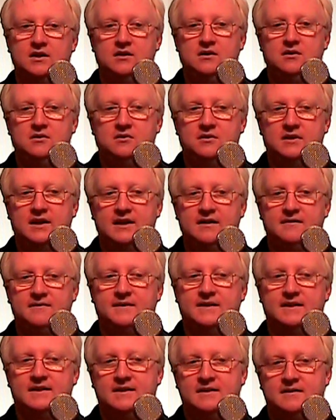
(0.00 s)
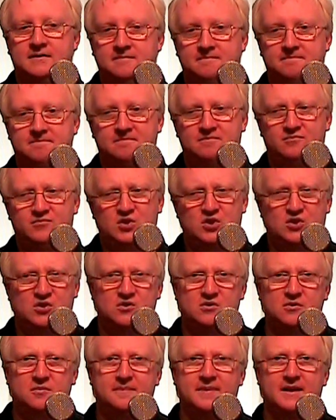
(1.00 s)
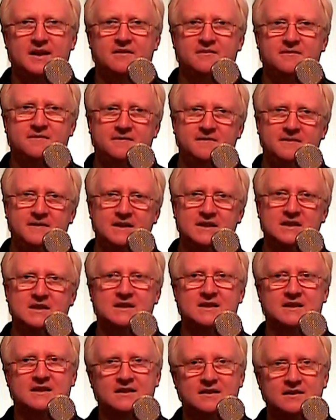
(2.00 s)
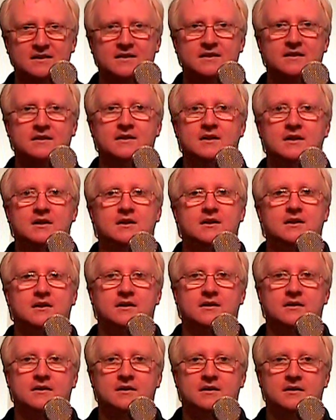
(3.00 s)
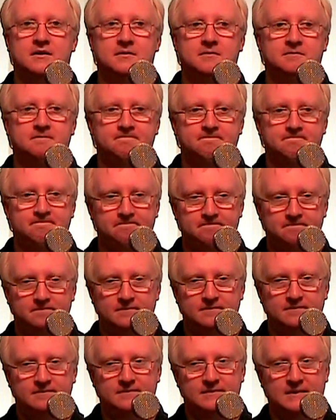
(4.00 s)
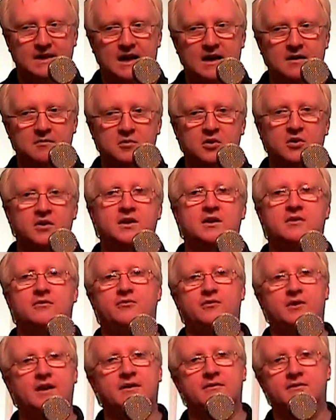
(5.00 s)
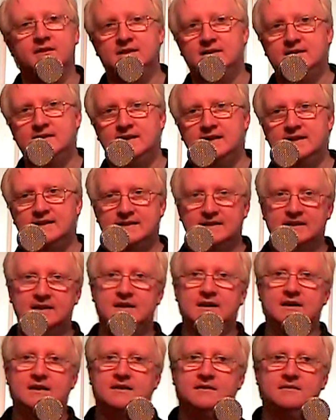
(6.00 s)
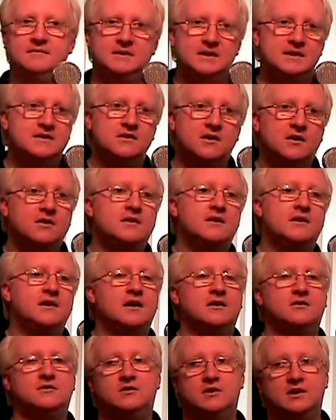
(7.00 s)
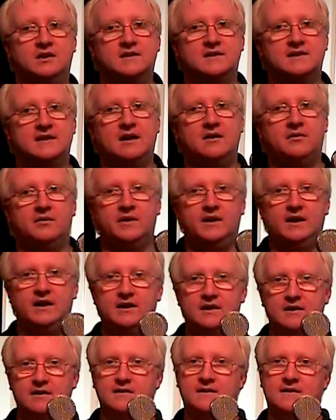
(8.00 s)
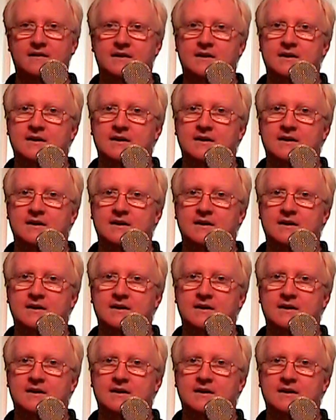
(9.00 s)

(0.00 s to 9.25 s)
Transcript: You have a superficial harmonic frequencies. It's not a natural sound. And